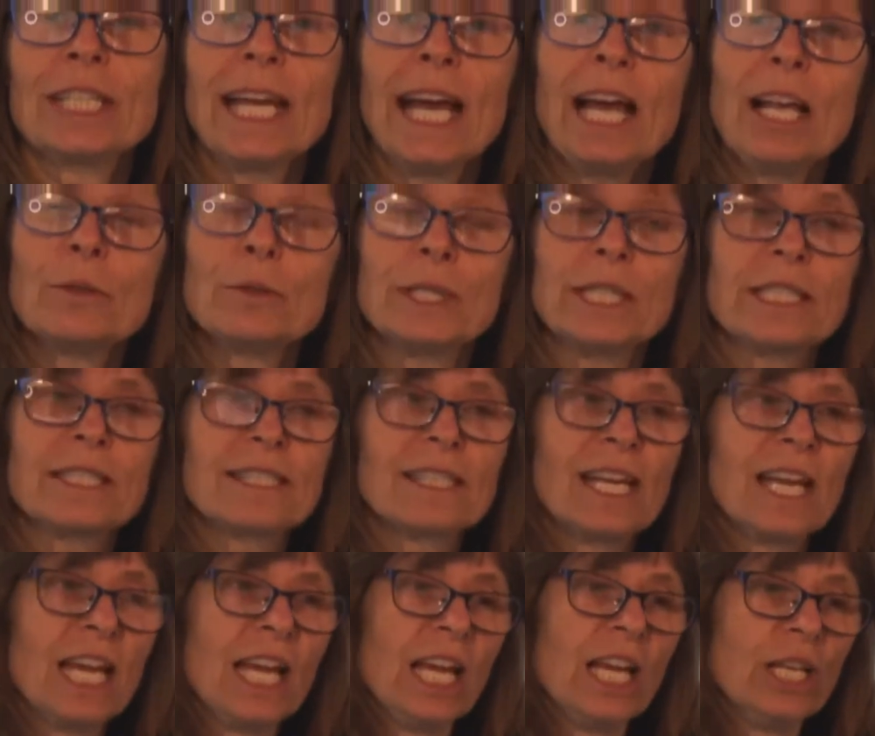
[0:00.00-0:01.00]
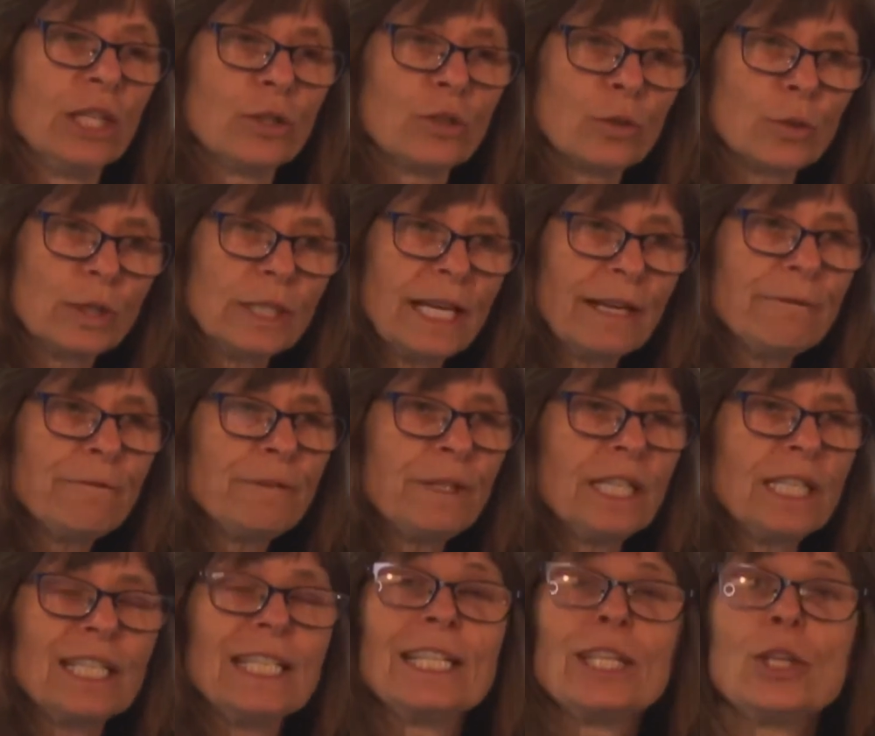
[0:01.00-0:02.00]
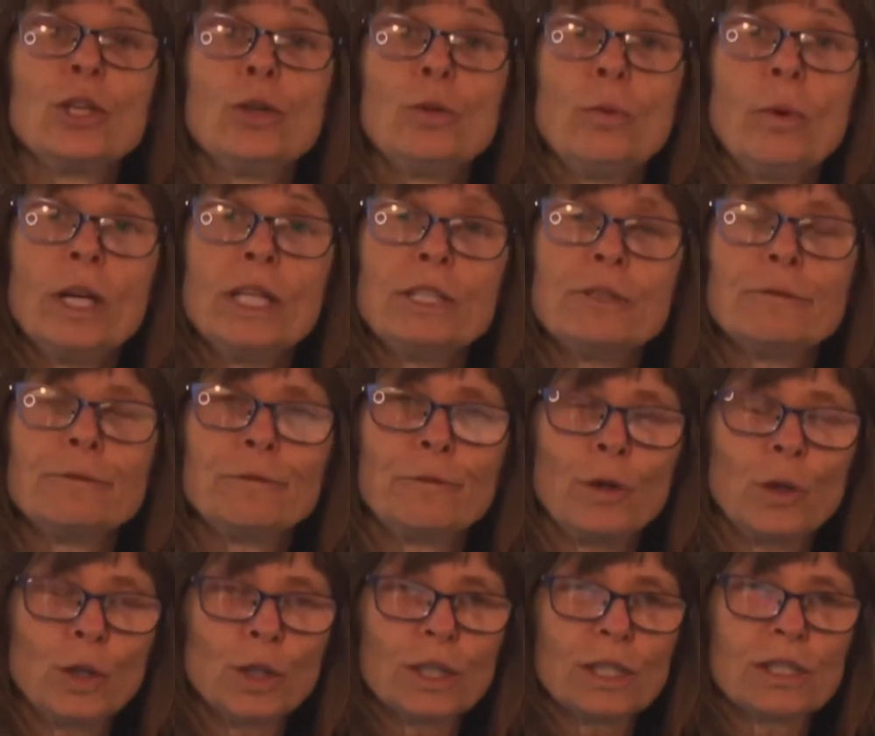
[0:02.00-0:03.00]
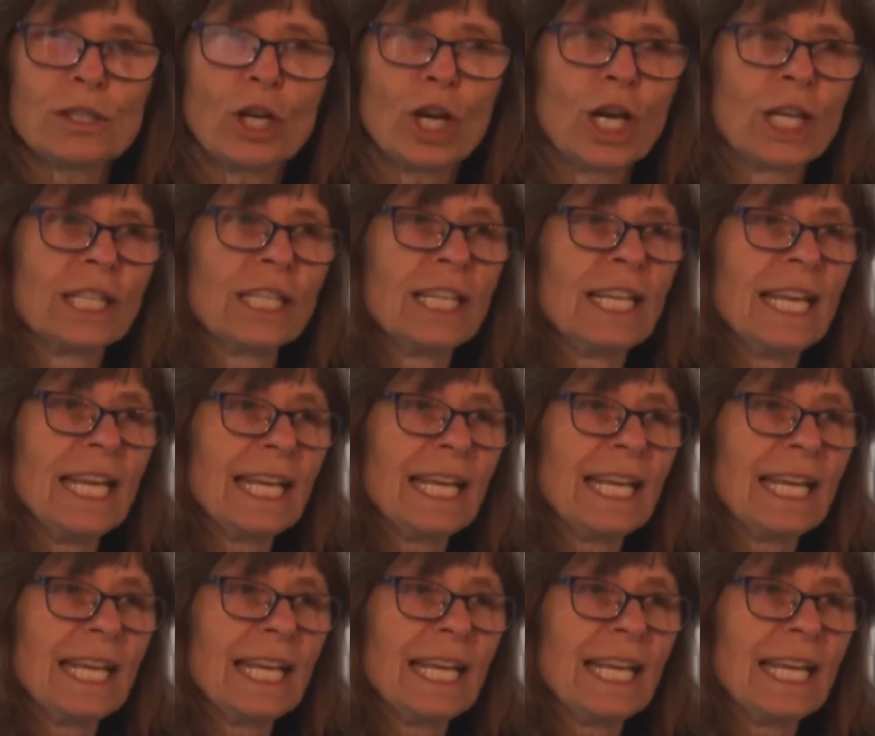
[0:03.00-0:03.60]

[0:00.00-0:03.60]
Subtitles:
calories. So definitely you want to focus on